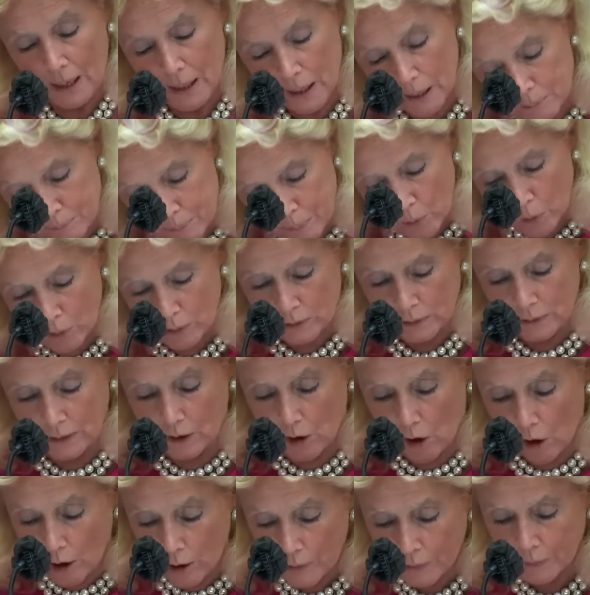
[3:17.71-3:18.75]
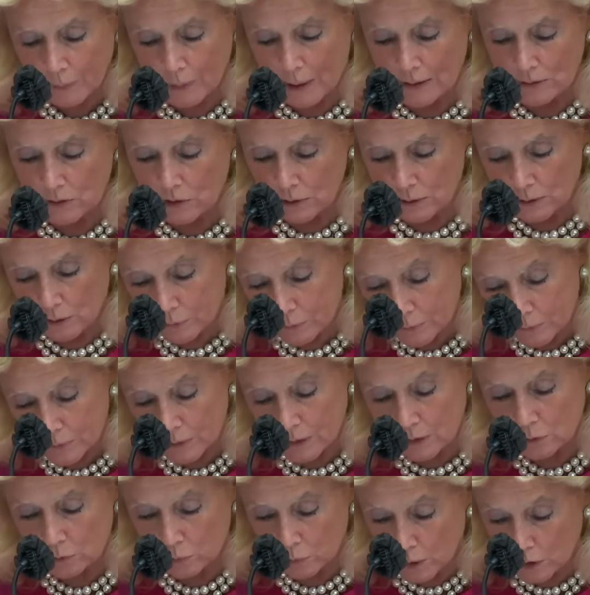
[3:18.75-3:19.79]
Importantly, authorizing the
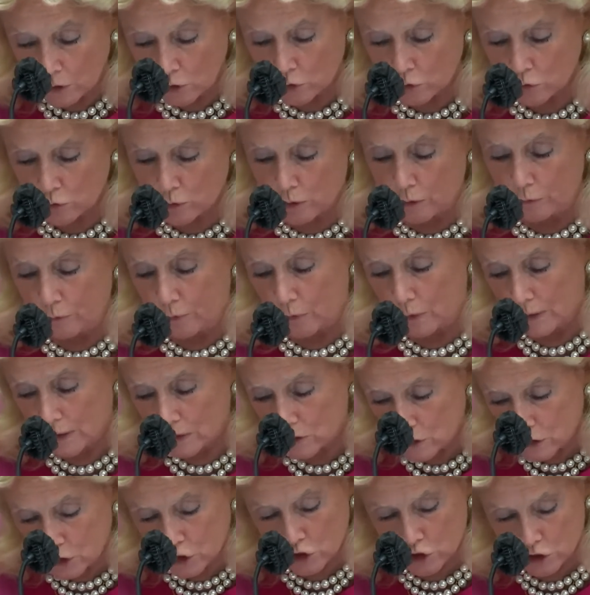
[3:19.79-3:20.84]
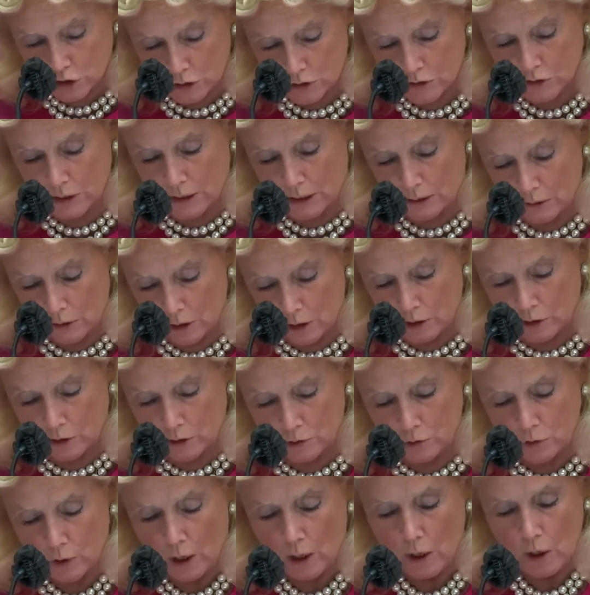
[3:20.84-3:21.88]
Flint Registry for an additional 10
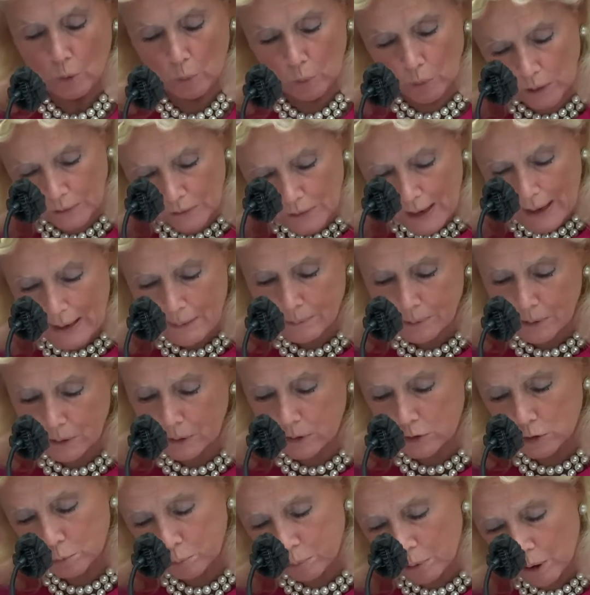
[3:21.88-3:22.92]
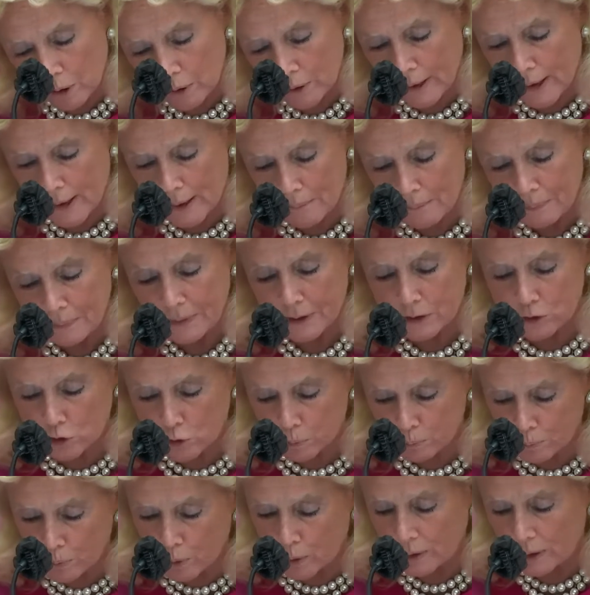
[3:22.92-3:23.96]
years will enable this program to
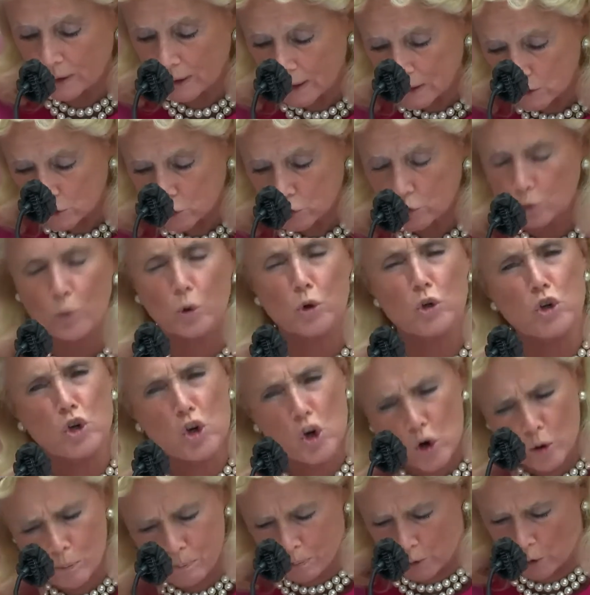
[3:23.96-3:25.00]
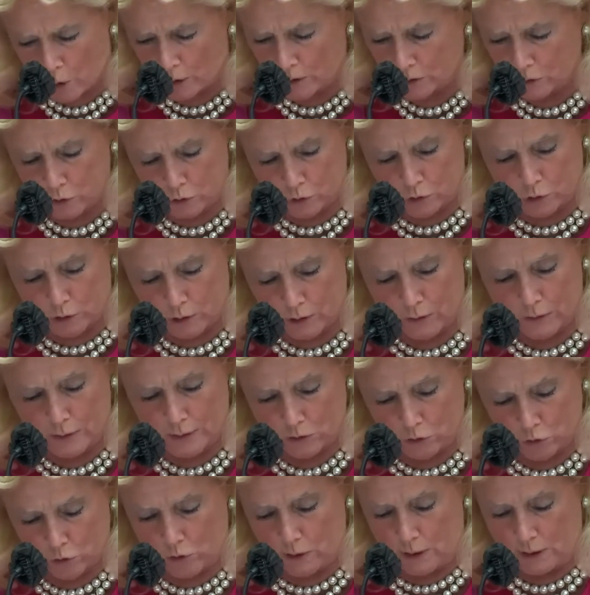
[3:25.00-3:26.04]
support kids who were newborns during
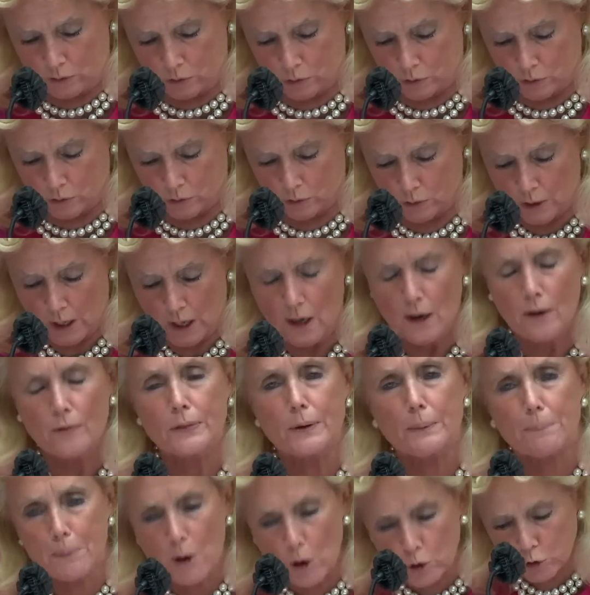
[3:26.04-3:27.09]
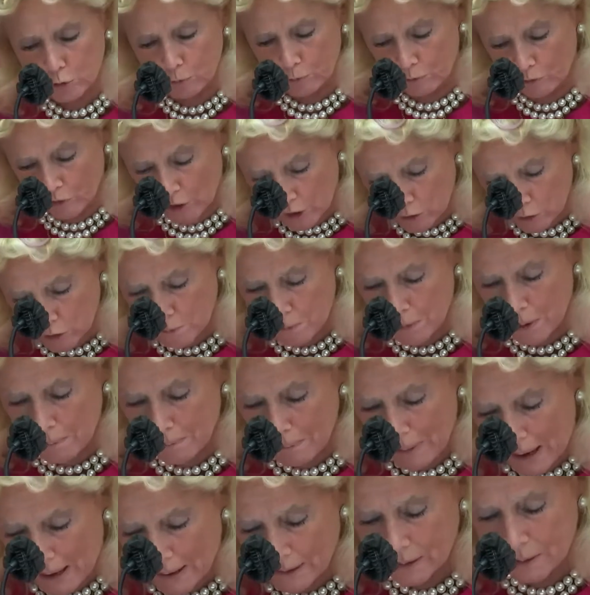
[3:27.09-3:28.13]
this crisis, the most vulnerable